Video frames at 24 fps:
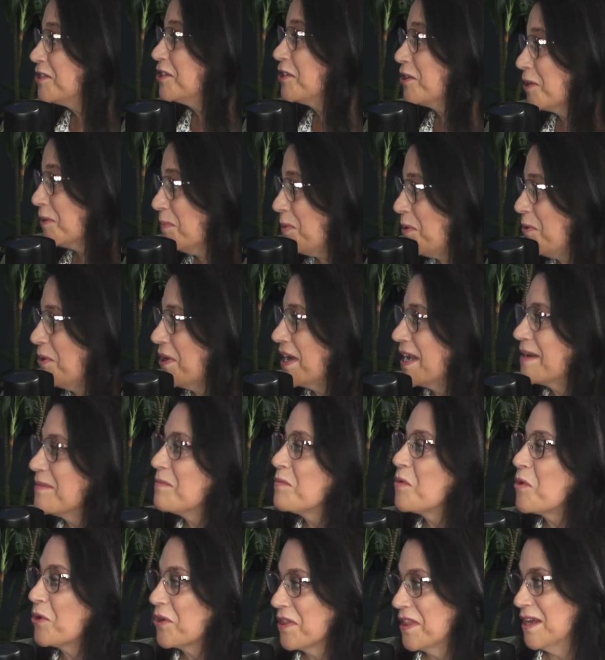to your point,
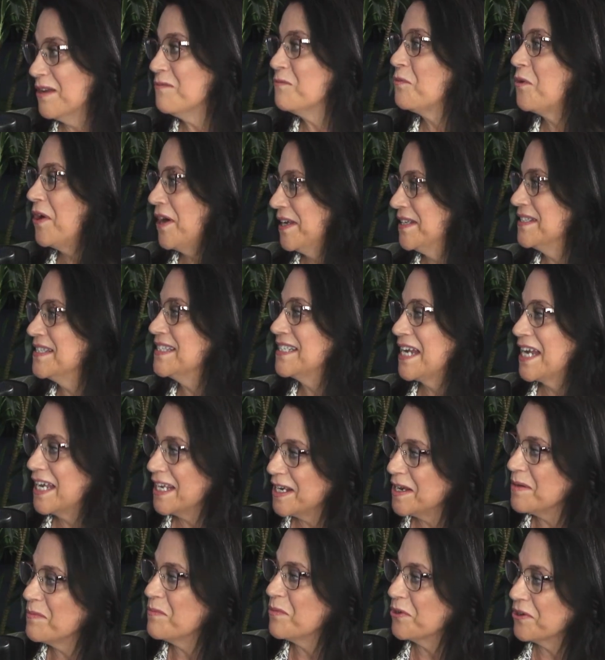more than one
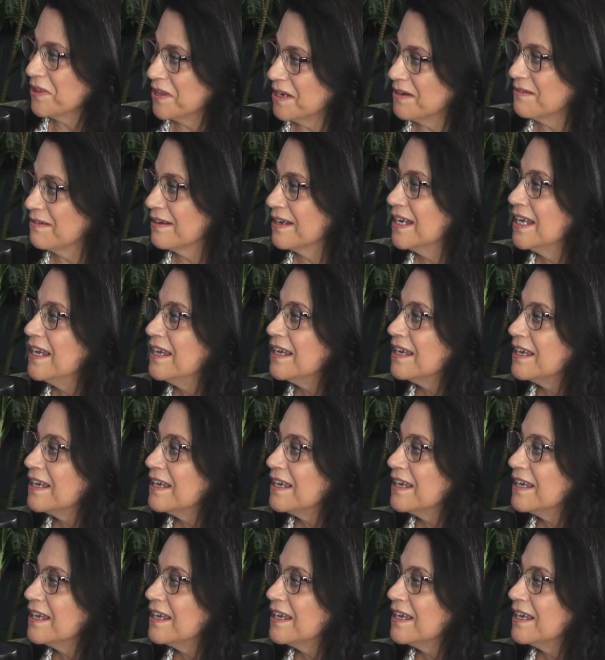stadium, more than